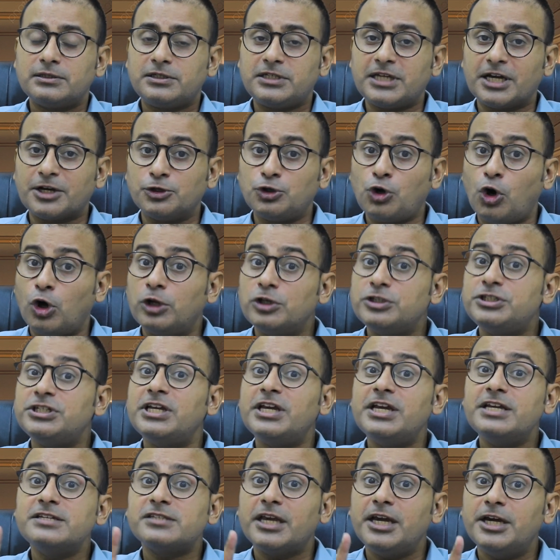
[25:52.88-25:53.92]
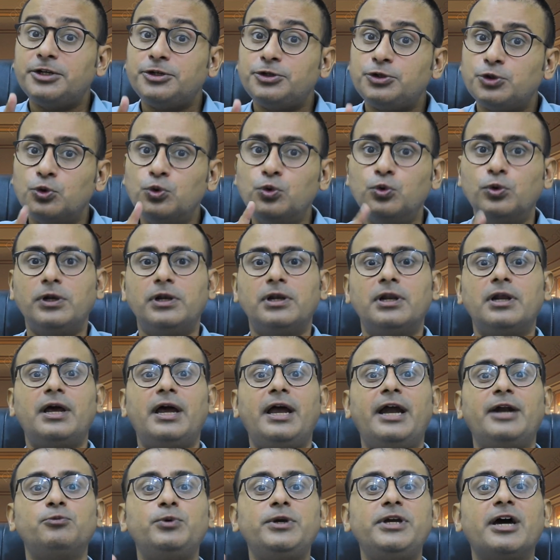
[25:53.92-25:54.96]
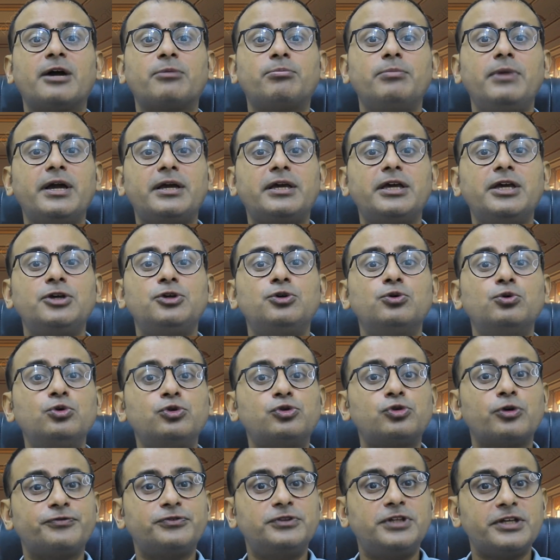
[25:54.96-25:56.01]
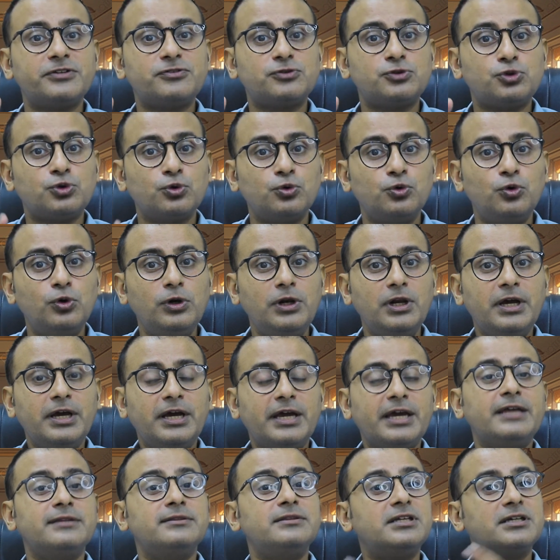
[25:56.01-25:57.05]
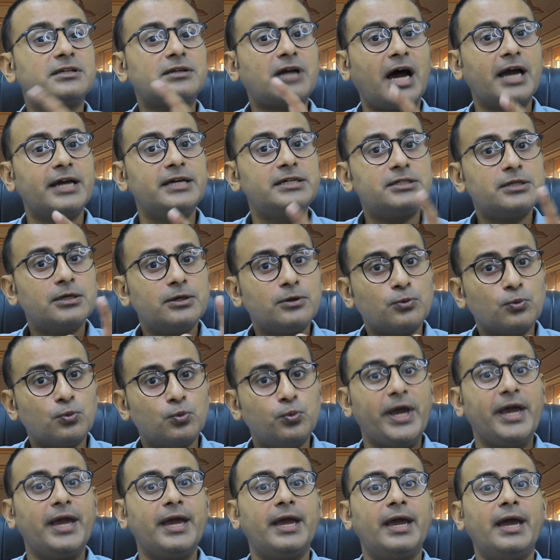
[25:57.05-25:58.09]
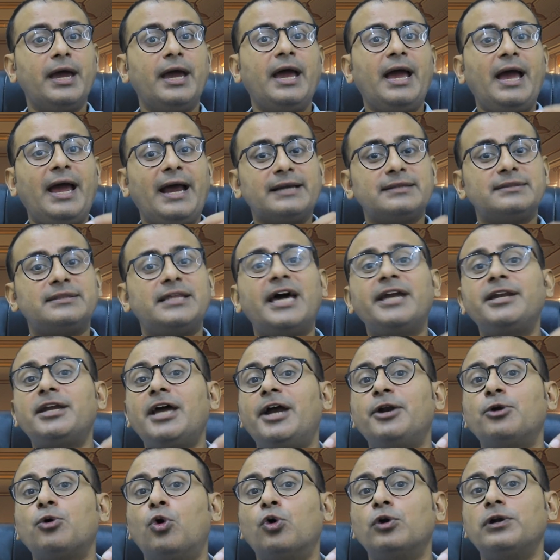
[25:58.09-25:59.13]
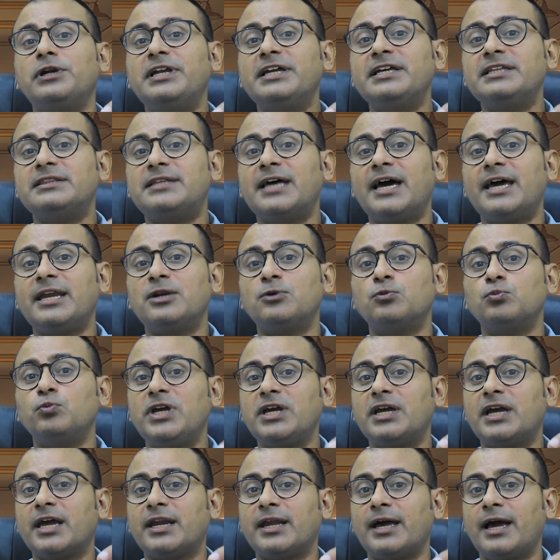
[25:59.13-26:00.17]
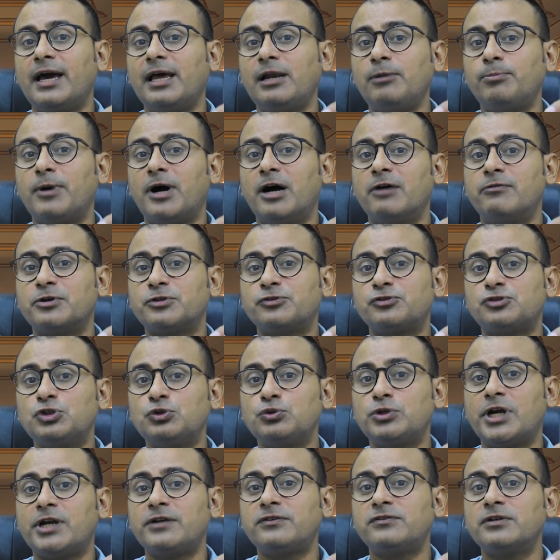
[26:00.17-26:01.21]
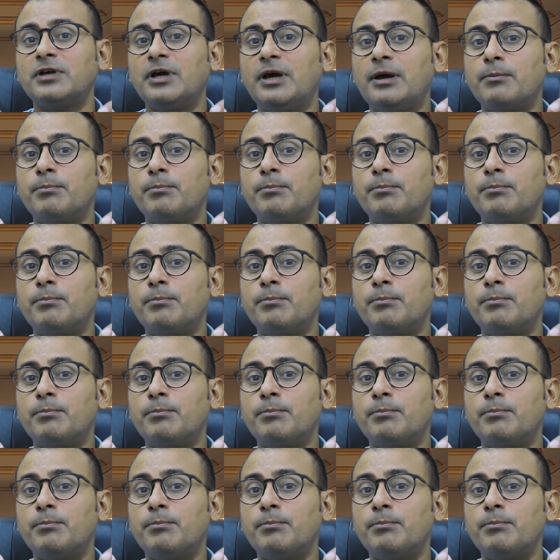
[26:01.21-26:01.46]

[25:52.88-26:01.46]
technology is a tool, and we are making use of this tool in the right way, and then and only then we can help our students